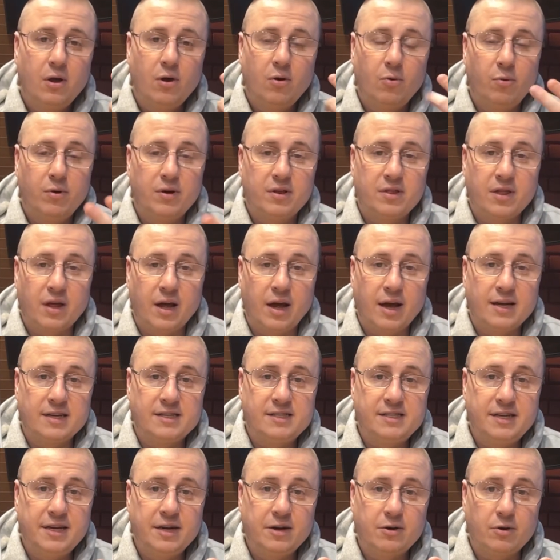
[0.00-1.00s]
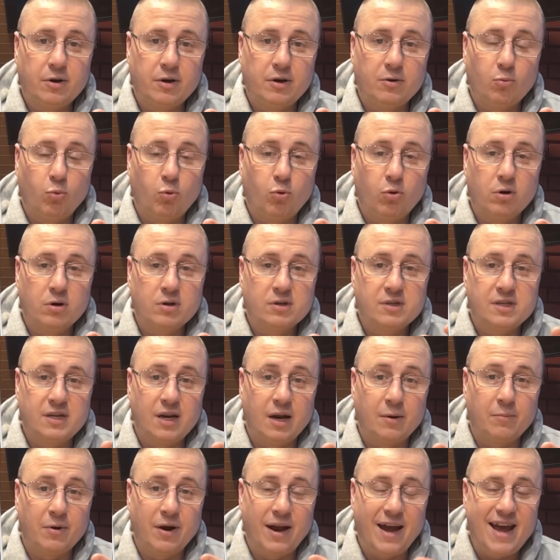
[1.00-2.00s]
with Secret Wars
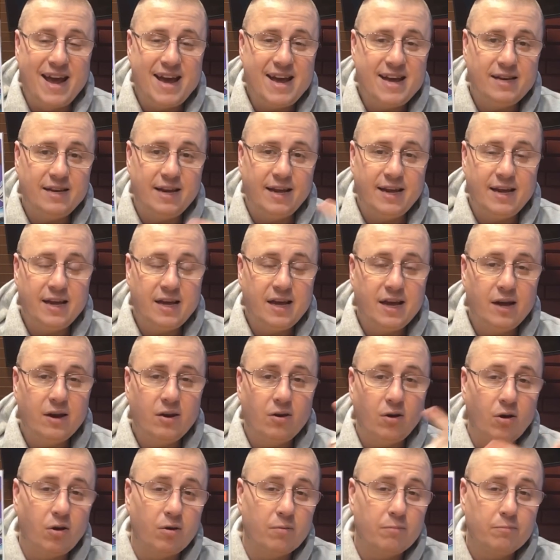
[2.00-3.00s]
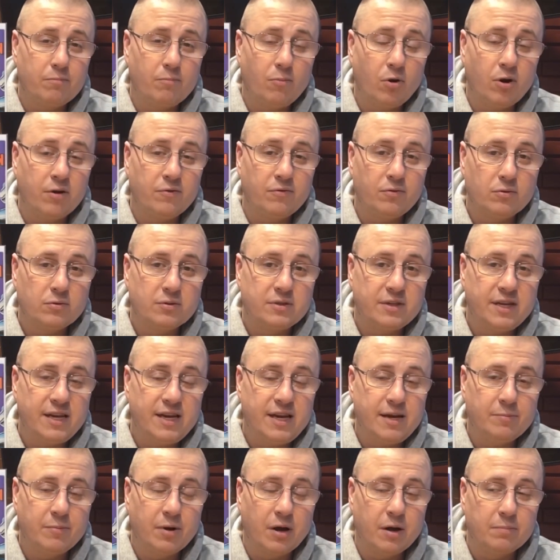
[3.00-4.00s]
#8, and Marvel
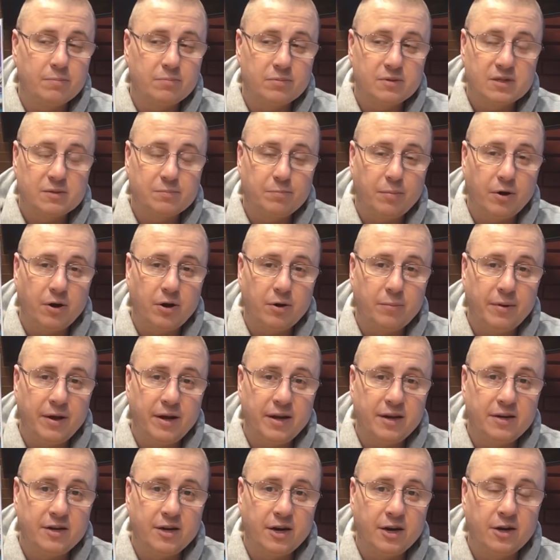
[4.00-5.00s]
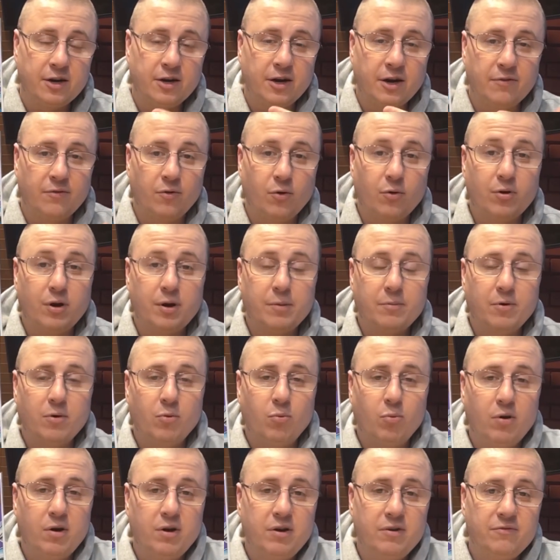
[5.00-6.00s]
Team Up Spider-Man Daredevil
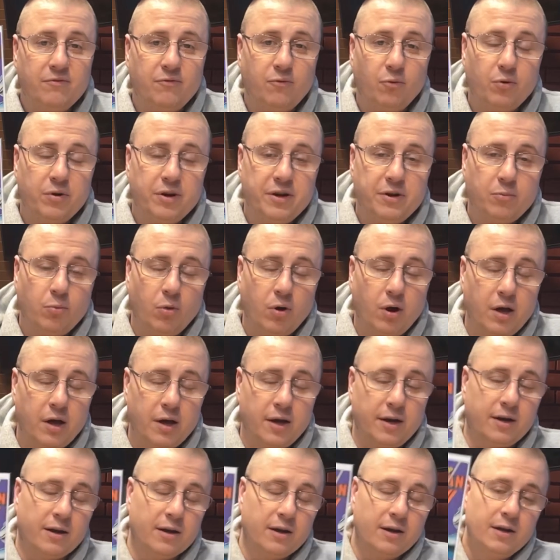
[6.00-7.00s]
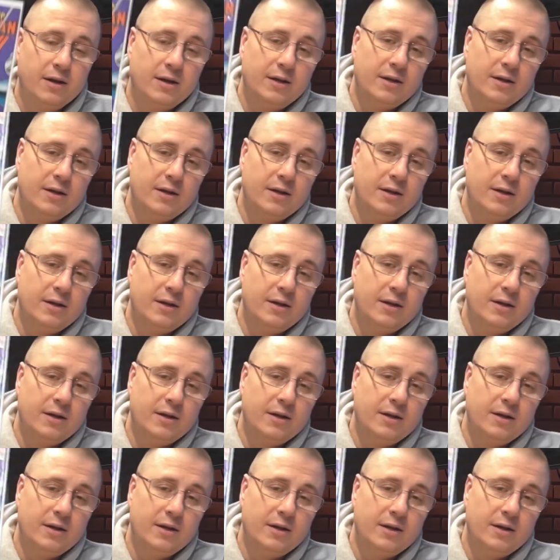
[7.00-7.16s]
#141.